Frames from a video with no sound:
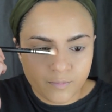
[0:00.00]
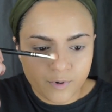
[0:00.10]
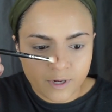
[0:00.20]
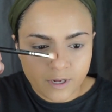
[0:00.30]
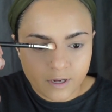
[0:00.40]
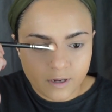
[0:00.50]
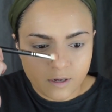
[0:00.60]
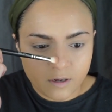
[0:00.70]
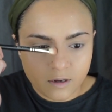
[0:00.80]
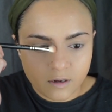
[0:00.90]
bring it
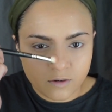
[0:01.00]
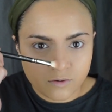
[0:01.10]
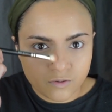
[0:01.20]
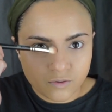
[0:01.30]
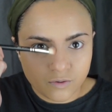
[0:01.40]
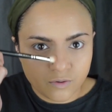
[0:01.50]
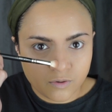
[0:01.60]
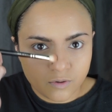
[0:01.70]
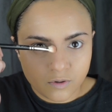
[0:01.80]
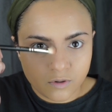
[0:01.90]
to